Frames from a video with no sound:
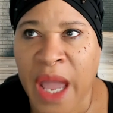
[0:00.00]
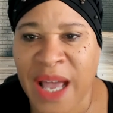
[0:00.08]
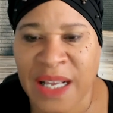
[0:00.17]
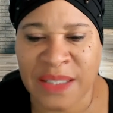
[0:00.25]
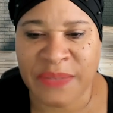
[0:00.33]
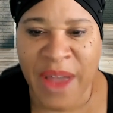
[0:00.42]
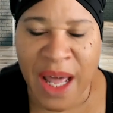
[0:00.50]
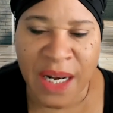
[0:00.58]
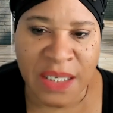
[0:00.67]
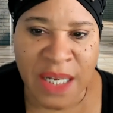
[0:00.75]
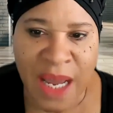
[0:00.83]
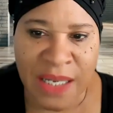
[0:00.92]
as
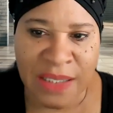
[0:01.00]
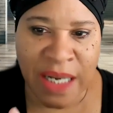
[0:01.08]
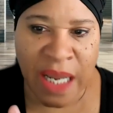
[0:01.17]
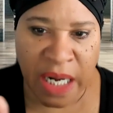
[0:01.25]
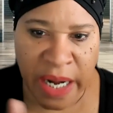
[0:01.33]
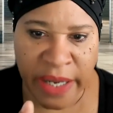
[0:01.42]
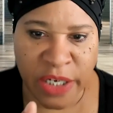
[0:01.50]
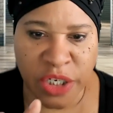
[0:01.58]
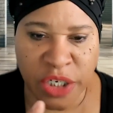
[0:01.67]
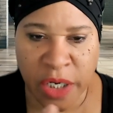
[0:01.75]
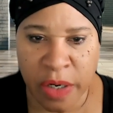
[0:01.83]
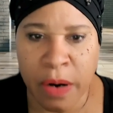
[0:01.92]
Valentine's Day
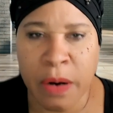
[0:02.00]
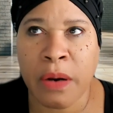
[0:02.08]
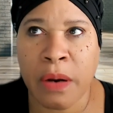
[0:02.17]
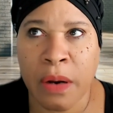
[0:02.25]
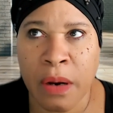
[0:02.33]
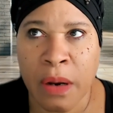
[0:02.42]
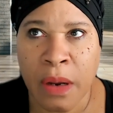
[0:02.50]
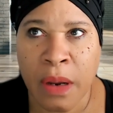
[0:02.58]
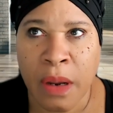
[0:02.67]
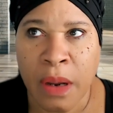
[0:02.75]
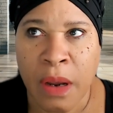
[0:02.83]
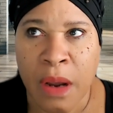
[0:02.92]
next year,
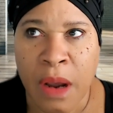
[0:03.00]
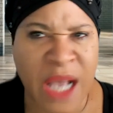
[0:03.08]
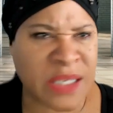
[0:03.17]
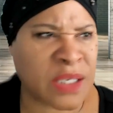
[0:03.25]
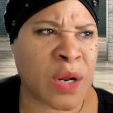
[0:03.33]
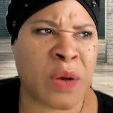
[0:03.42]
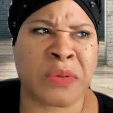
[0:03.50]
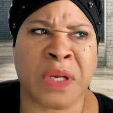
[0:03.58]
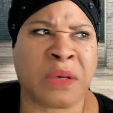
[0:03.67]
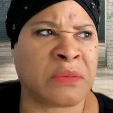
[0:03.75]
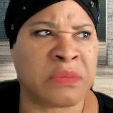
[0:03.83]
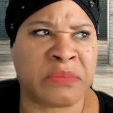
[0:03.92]
I said, oh
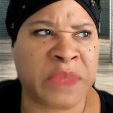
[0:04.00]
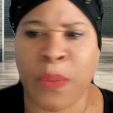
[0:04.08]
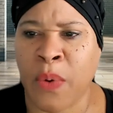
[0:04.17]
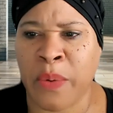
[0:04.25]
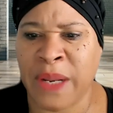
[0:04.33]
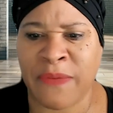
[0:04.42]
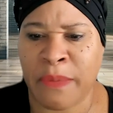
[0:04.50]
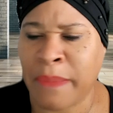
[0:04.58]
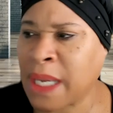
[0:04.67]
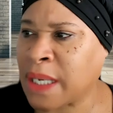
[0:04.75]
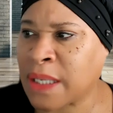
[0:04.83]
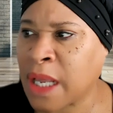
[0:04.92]
no, they won't even
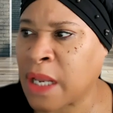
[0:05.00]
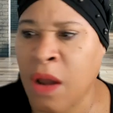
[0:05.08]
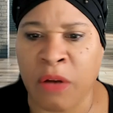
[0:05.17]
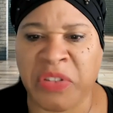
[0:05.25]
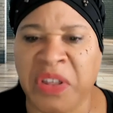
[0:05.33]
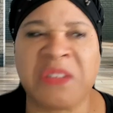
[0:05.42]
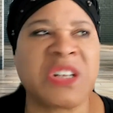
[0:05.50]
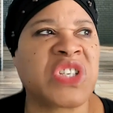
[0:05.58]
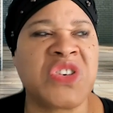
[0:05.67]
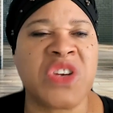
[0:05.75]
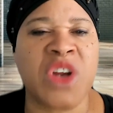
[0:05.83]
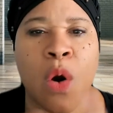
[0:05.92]
make it that long. There
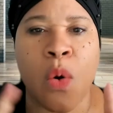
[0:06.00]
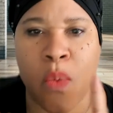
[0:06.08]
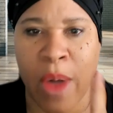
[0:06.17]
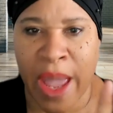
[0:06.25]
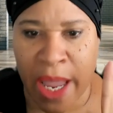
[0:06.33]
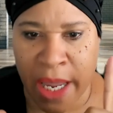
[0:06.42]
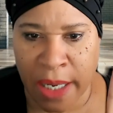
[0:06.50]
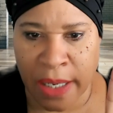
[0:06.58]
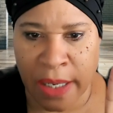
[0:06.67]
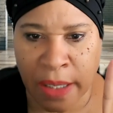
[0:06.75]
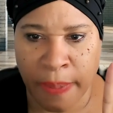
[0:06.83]
is no way